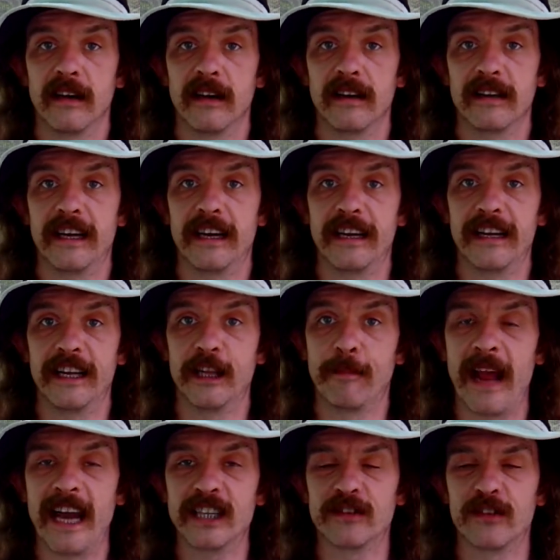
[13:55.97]
uh, in the
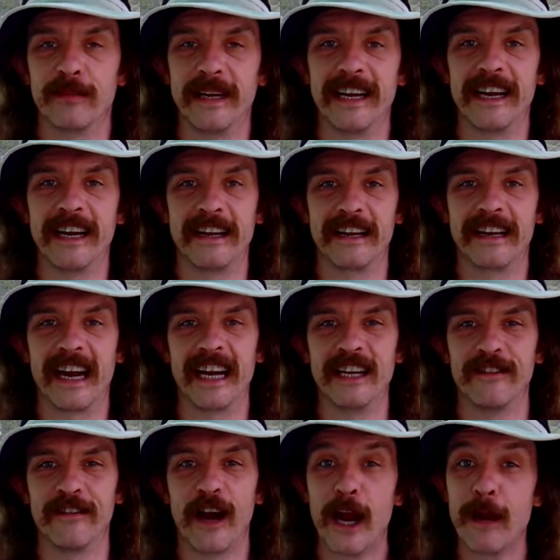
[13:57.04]
past for being kind of
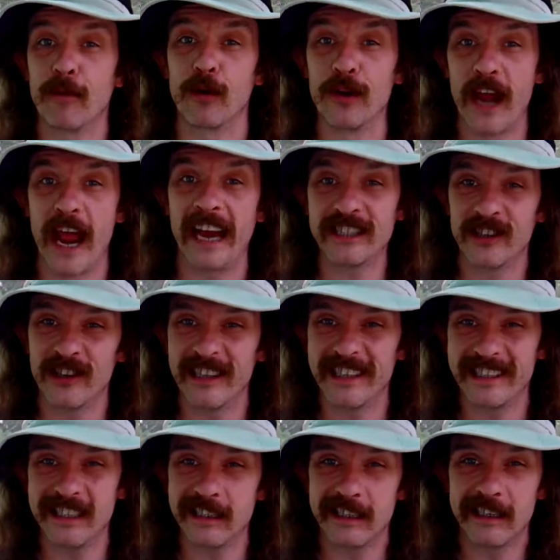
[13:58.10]
hyper nationalist.
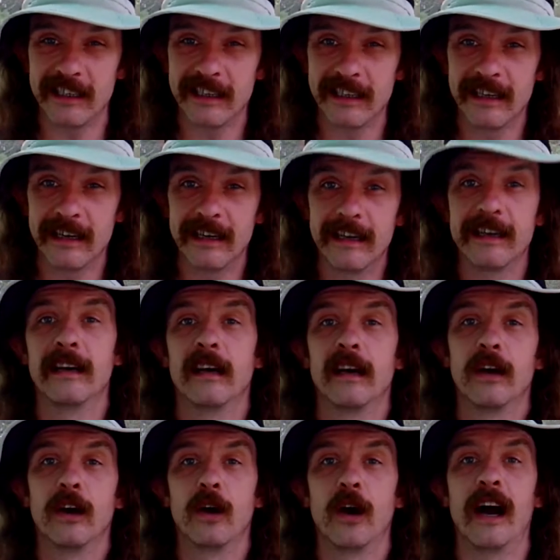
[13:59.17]

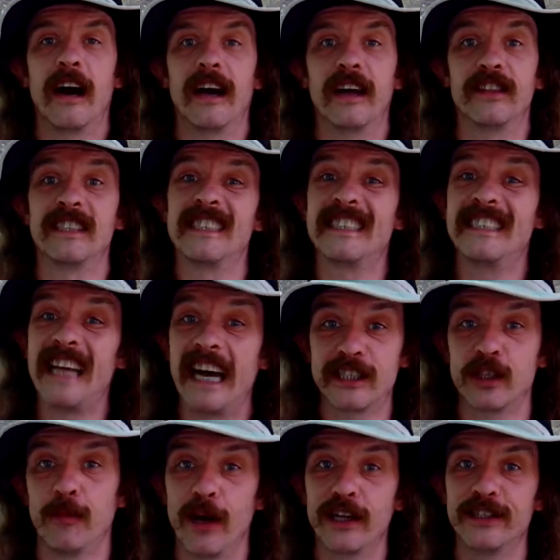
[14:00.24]
Uh, this is not so
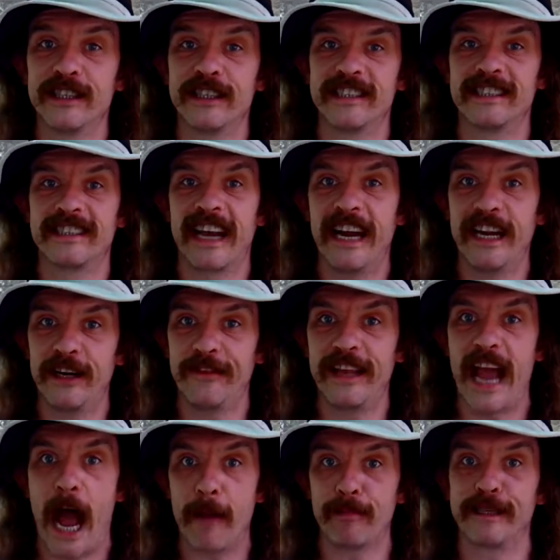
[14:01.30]
much. This is kind of the
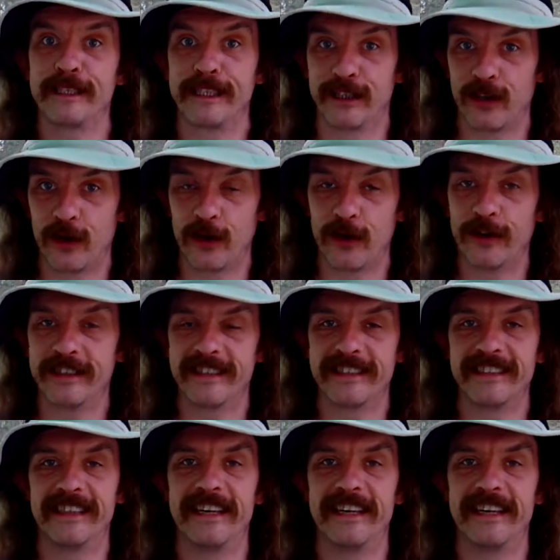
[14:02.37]
opposite turn. It's it,